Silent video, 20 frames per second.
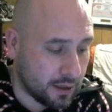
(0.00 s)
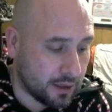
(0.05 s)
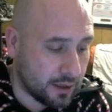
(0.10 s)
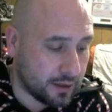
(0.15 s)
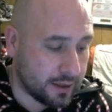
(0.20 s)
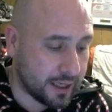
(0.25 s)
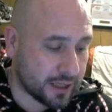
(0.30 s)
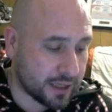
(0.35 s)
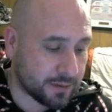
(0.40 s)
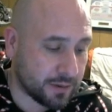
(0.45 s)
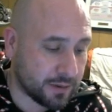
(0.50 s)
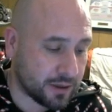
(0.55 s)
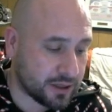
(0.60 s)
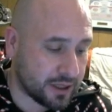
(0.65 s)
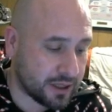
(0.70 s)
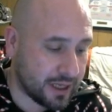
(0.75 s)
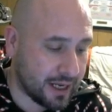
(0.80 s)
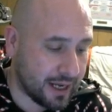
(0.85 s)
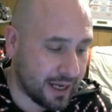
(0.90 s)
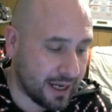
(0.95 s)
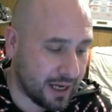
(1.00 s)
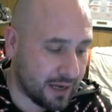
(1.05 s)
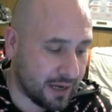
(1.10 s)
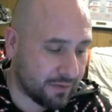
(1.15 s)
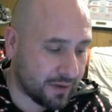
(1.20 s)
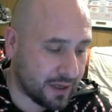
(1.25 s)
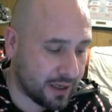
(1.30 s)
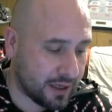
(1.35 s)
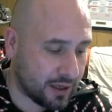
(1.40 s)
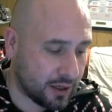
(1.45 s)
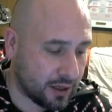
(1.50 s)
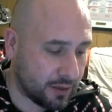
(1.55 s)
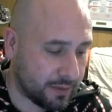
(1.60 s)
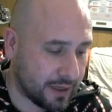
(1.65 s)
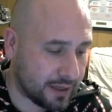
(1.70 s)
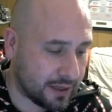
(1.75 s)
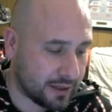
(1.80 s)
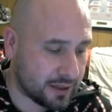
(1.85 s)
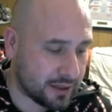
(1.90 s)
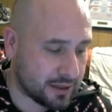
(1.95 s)
Next person I have here. Oh
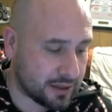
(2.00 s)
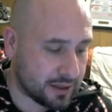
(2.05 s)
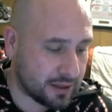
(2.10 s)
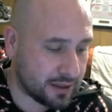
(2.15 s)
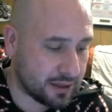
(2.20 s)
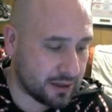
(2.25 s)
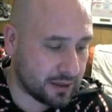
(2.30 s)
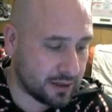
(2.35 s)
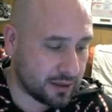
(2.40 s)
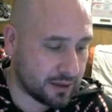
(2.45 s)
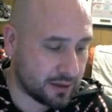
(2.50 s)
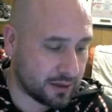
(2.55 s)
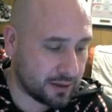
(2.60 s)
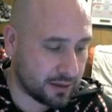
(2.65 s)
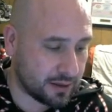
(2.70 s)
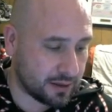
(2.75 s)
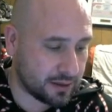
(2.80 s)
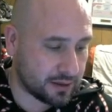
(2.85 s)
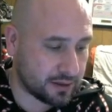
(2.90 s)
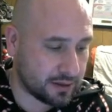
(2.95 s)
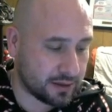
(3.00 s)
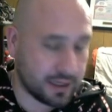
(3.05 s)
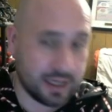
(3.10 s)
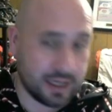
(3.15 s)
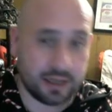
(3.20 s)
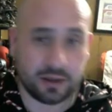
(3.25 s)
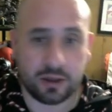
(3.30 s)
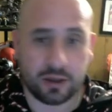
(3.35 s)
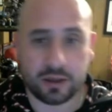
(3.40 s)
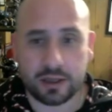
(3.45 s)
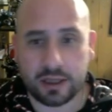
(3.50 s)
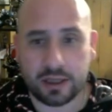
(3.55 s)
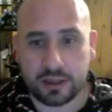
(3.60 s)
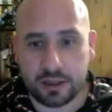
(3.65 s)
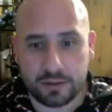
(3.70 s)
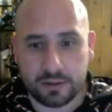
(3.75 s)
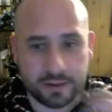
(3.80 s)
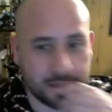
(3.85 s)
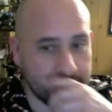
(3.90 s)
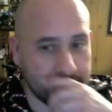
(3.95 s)
man, this is taking longer than I
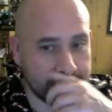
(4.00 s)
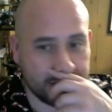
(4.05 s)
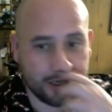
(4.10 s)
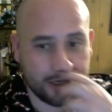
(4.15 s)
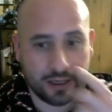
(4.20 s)
thought it was, guys.